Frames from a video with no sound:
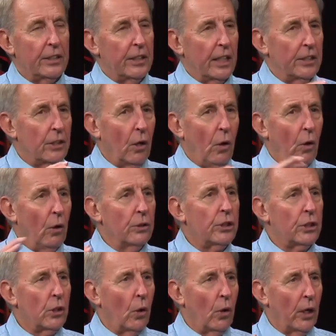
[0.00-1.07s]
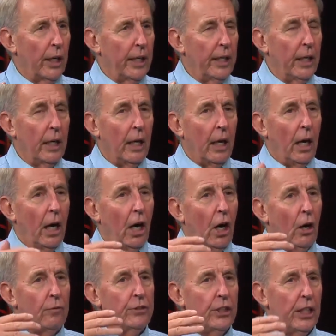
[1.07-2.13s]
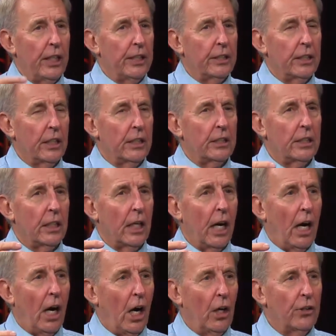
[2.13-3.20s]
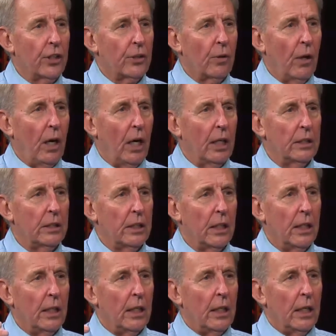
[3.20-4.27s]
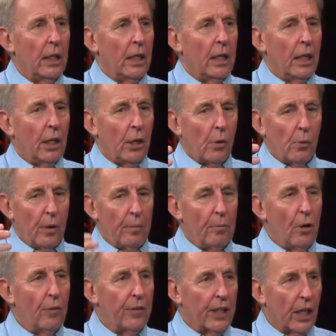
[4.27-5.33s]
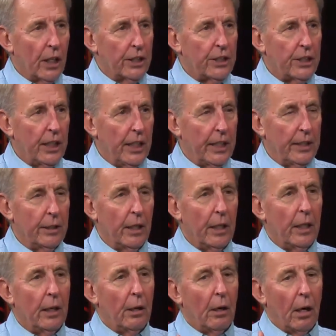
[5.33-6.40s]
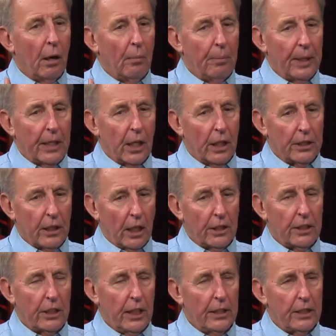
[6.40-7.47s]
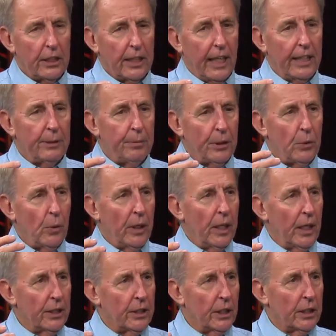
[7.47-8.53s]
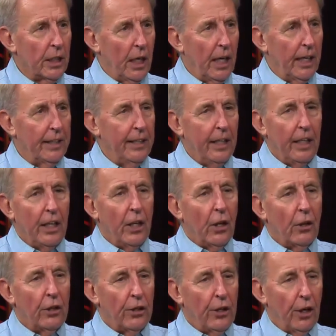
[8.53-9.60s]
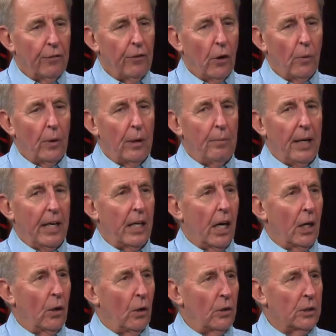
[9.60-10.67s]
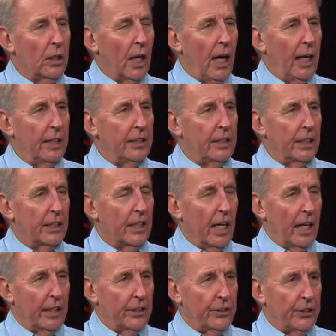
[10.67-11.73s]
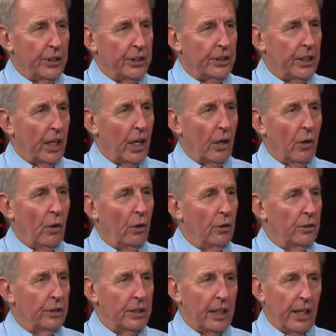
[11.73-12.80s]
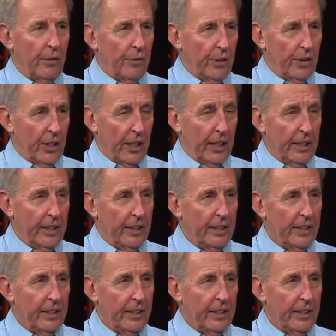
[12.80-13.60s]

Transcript: the whole story of Jesus on the cross, removing our sin. because our sin stands between us and God. Therefore, we make our own gods and goddesses and our own everything